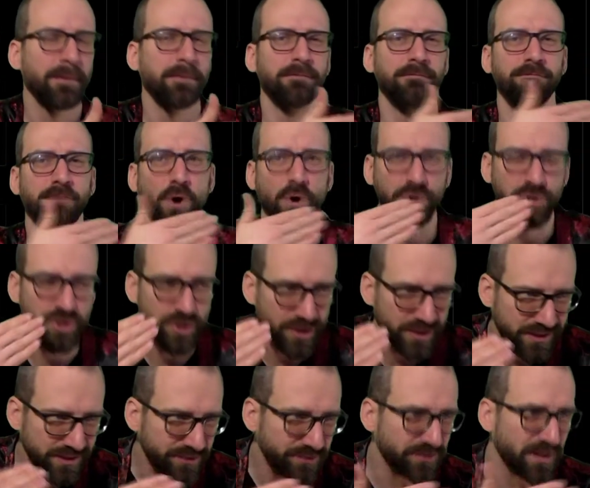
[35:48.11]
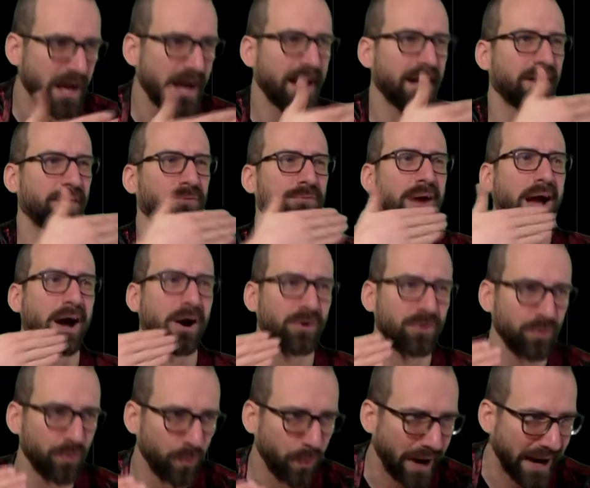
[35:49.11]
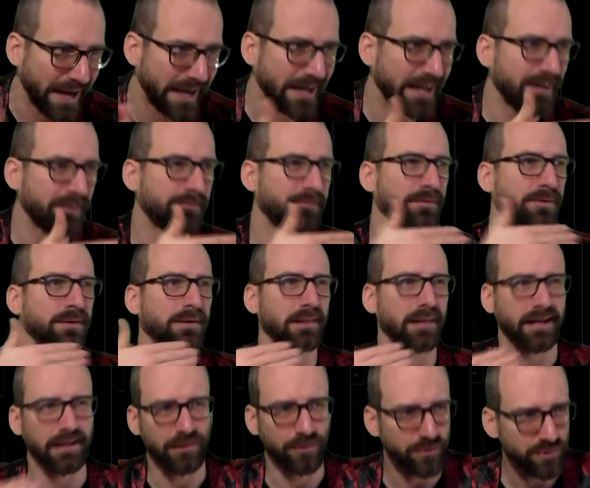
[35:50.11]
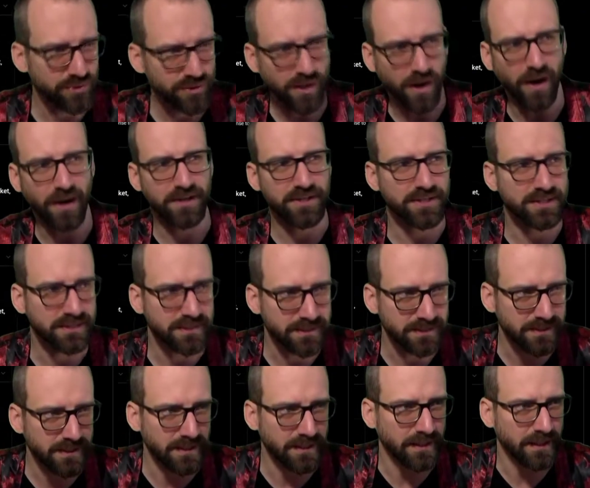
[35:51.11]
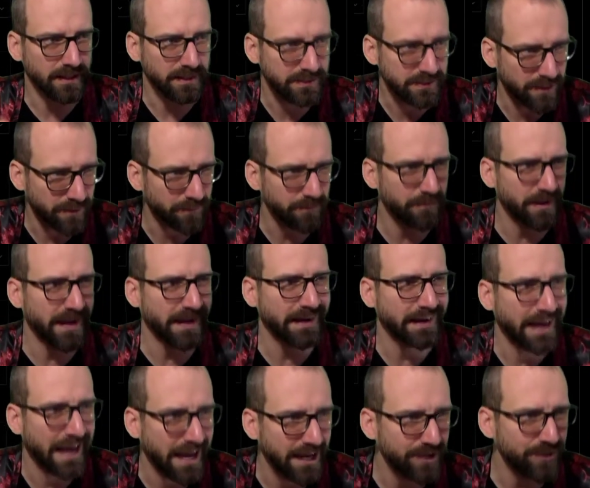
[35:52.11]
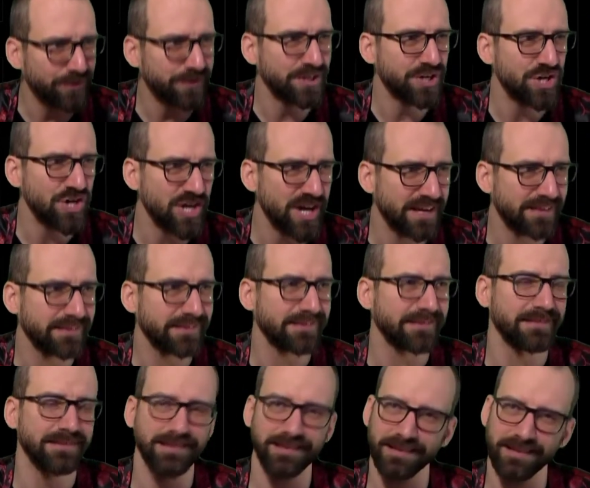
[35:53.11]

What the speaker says: vultures flying around waiting for you to like lose consciousness so they can like start picking at you and shit. And,